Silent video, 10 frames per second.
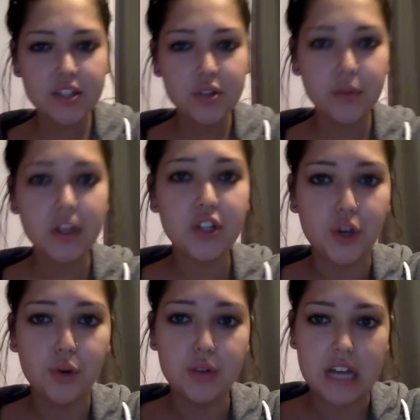is only
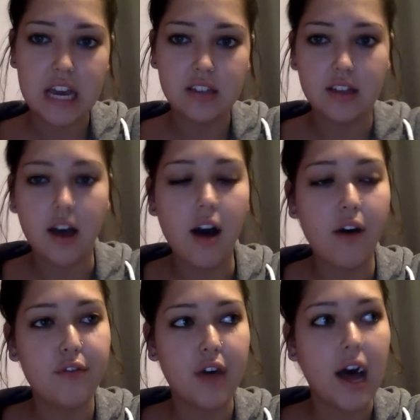2 days of
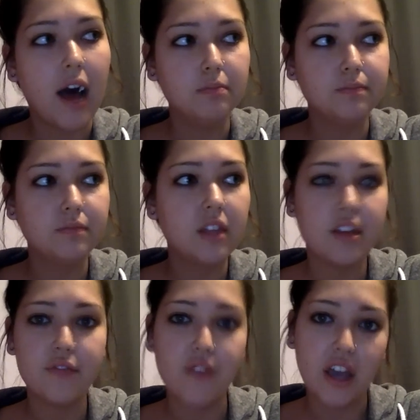the
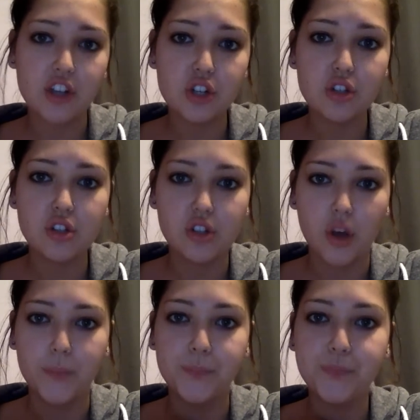infection,
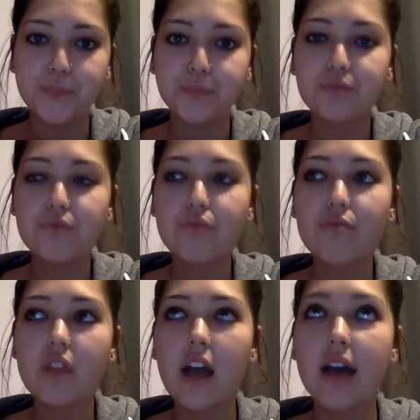so
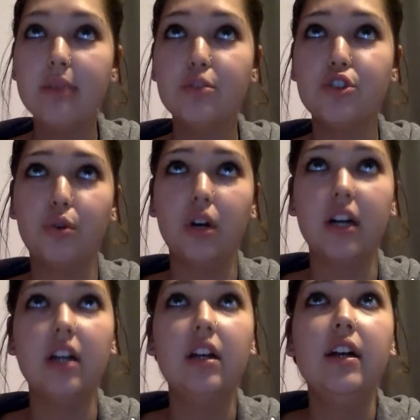I'm
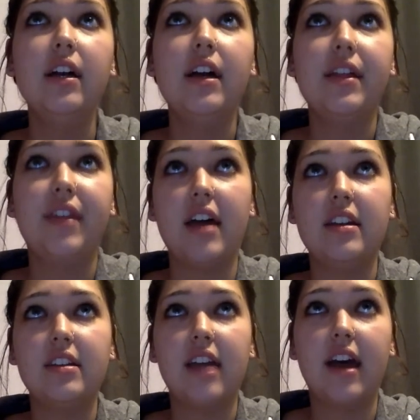sure
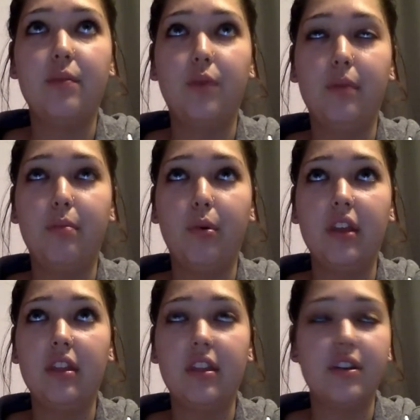that at one
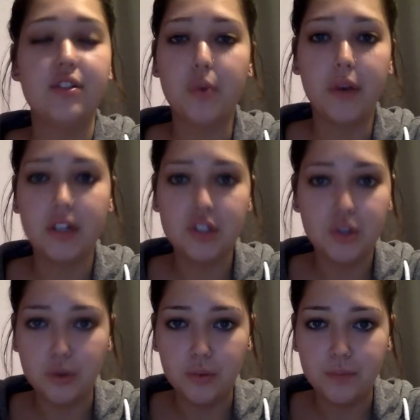point they're going
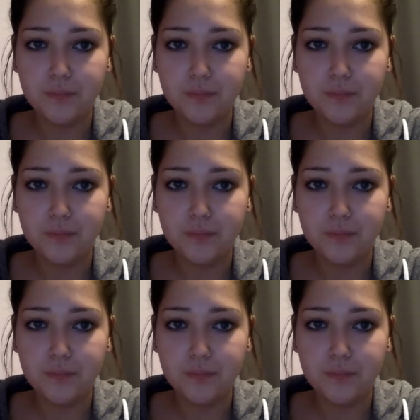to